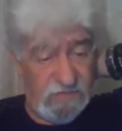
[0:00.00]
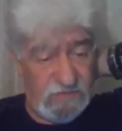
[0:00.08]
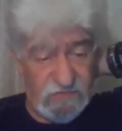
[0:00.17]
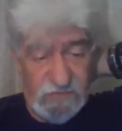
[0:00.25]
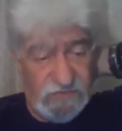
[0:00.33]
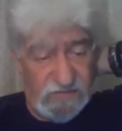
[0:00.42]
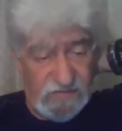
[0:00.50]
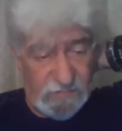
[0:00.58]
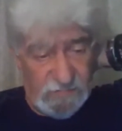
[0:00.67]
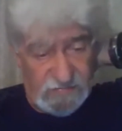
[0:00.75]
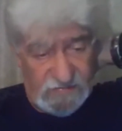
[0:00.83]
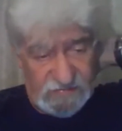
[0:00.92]
It's not easily
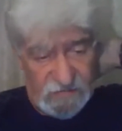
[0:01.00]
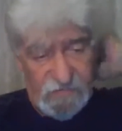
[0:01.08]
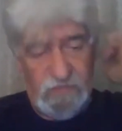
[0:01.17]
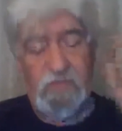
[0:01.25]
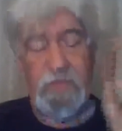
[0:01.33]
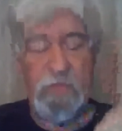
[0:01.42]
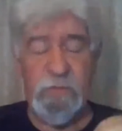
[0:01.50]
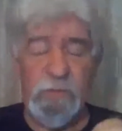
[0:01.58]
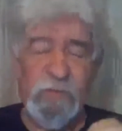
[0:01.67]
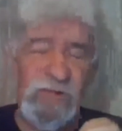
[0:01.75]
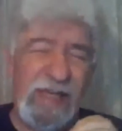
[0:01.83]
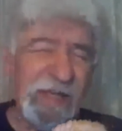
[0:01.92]
mistaken. You
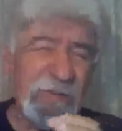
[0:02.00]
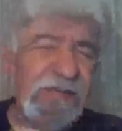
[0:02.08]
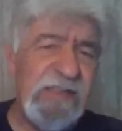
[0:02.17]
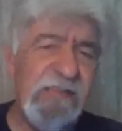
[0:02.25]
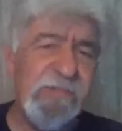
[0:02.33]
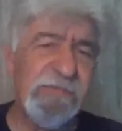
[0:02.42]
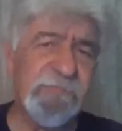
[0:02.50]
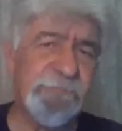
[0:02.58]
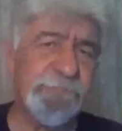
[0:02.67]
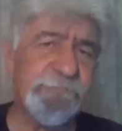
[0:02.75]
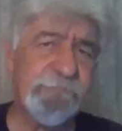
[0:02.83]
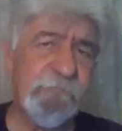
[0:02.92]
remember Adam and Eve
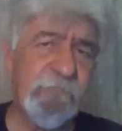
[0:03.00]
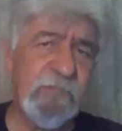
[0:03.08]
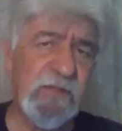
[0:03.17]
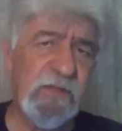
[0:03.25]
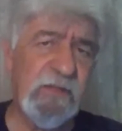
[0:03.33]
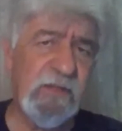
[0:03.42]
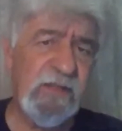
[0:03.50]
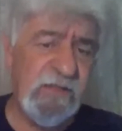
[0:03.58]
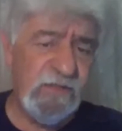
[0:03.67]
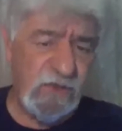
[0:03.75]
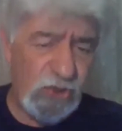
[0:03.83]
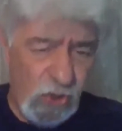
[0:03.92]
in
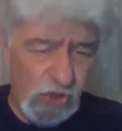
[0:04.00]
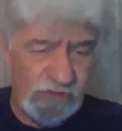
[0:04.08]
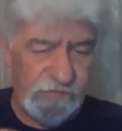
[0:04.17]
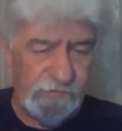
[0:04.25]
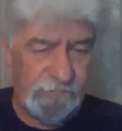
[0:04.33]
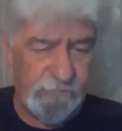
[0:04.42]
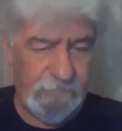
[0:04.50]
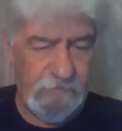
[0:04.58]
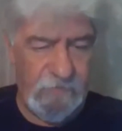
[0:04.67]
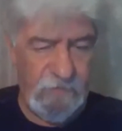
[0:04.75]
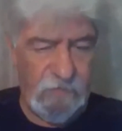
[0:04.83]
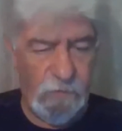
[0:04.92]
the garden
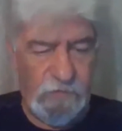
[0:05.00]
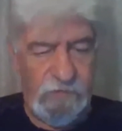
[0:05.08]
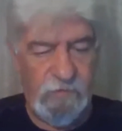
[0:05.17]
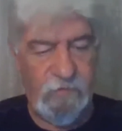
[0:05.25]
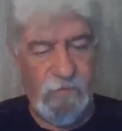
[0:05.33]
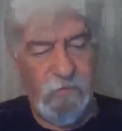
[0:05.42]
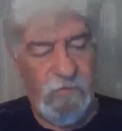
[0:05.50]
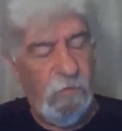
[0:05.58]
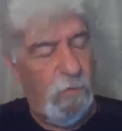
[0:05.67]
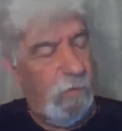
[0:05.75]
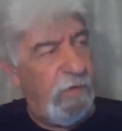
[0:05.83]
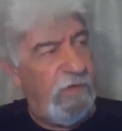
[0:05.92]
when
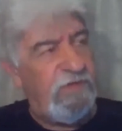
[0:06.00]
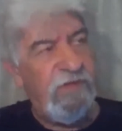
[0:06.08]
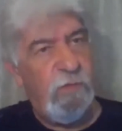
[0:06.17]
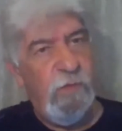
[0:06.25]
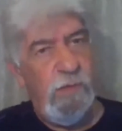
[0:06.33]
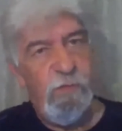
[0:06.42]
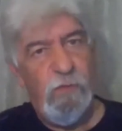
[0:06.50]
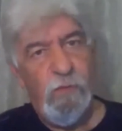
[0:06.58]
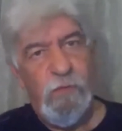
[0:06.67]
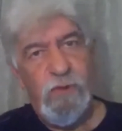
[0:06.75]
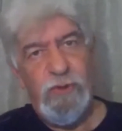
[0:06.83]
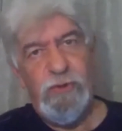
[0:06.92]
when he said, Where
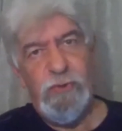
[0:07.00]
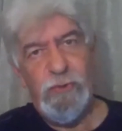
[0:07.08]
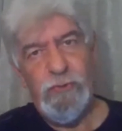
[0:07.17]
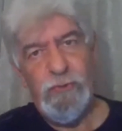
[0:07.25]
where are you?